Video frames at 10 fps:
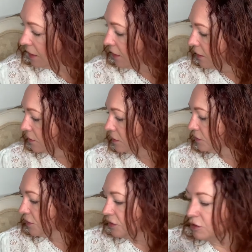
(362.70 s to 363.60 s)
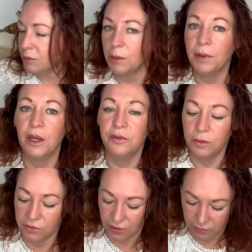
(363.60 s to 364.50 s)
oh, don't knock my
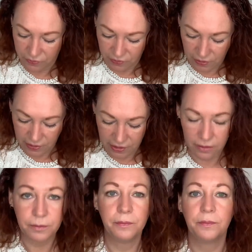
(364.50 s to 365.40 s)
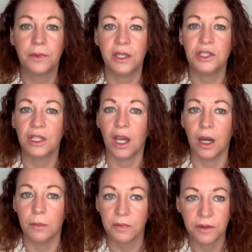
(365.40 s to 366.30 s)
perfumes over, darling. Here she
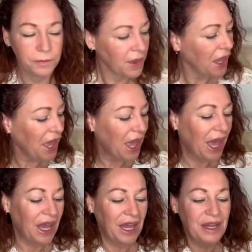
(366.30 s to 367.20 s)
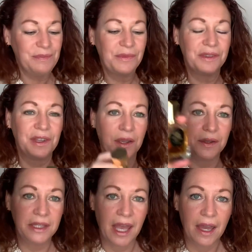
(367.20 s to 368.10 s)
comes. Um, so
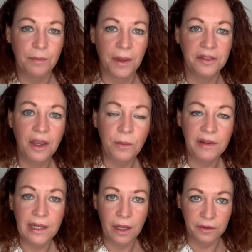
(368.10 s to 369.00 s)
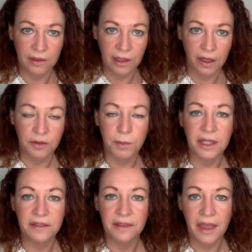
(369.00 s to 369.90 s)
yeah, I don't wear it loads and loads, but
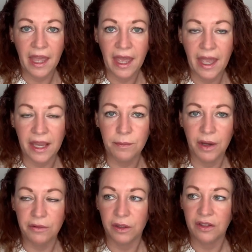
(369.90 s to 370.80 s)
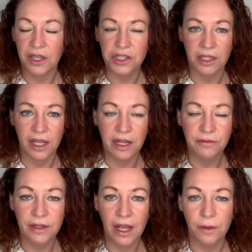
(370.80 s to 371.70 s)
it's there in my rotation. And
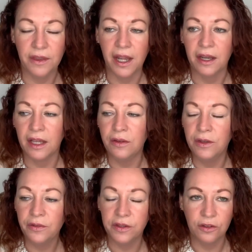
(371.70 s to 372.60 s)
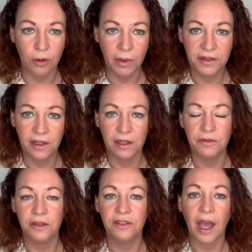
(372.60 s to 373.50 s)
every now and then, even if it's not my scent
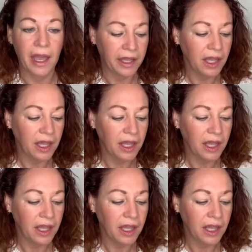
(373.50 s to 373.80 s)
of the day,